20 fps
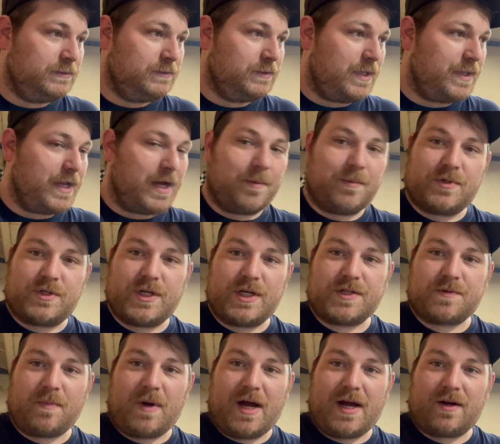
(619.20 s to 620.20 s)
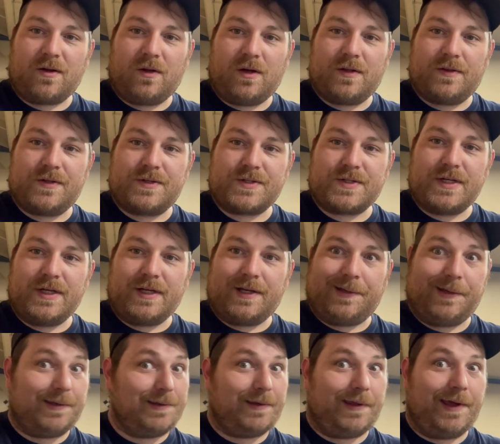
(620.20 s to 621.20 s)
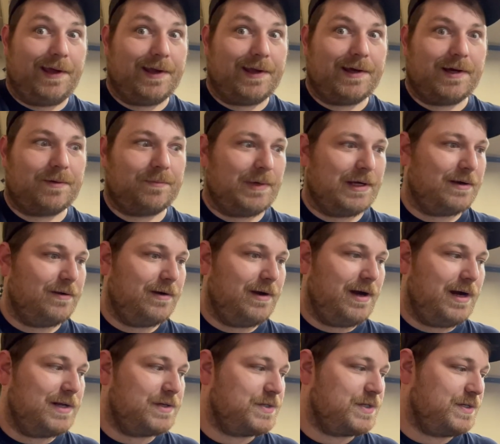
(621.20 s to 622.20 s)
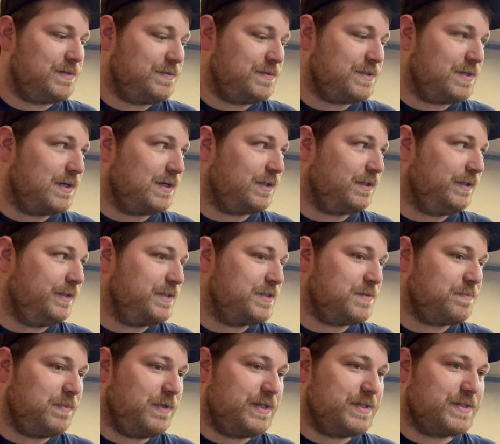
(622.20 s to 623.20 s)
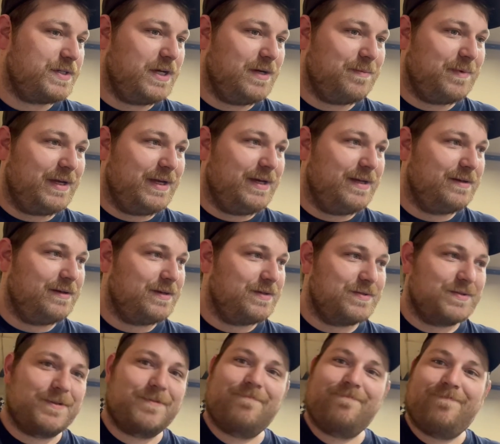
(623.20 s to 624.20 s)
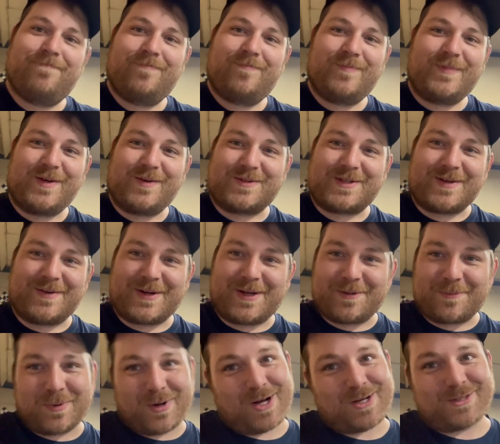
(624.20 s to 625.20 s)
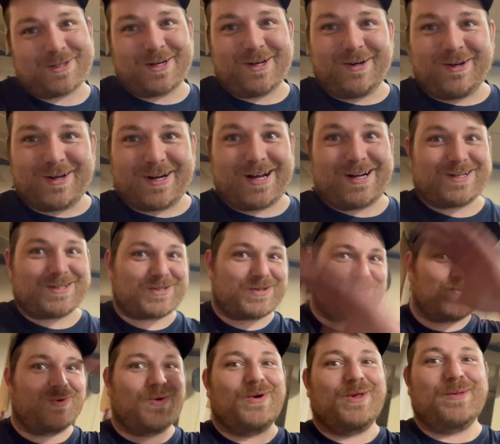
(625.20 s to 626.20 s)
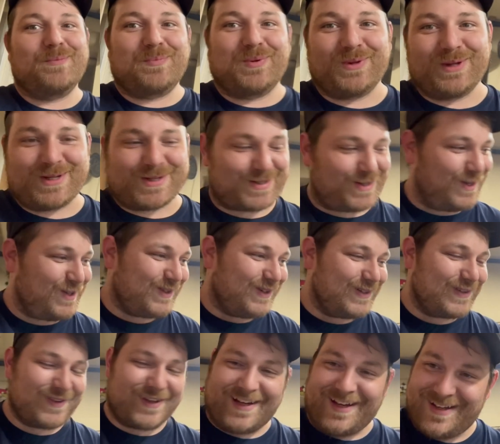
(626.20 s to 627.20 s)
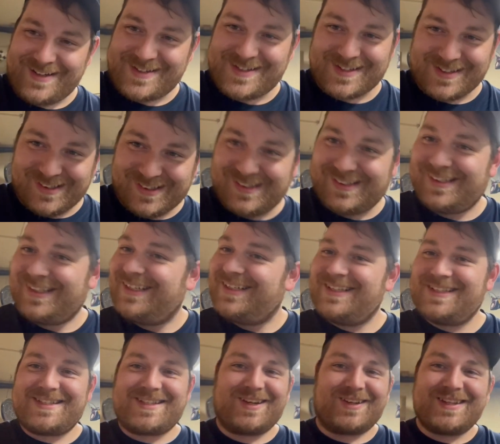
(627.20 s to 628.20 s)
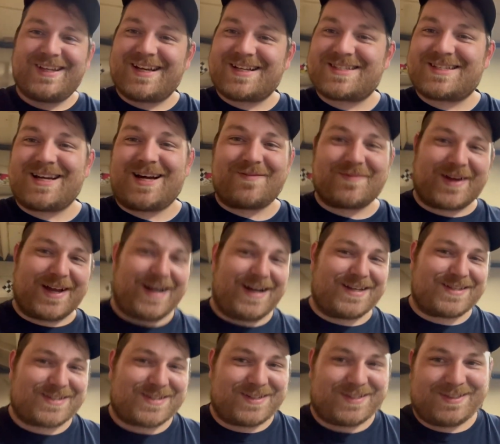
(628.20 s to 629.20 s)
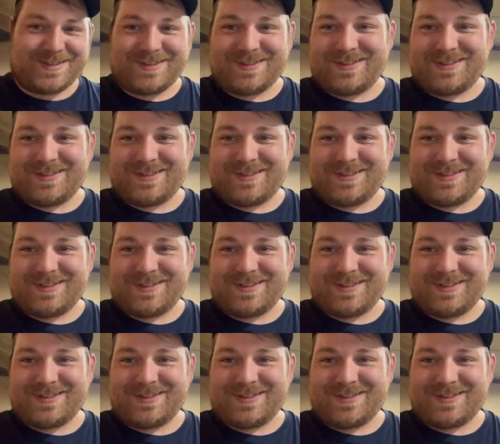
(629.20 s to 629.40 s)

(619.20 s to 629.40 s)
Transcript: I think I'm adjust my idle on this thing get the heck out of my garage, start cleaning this place up again, because every time I get a project going, I destroy the place all over again. So, till next time, guys.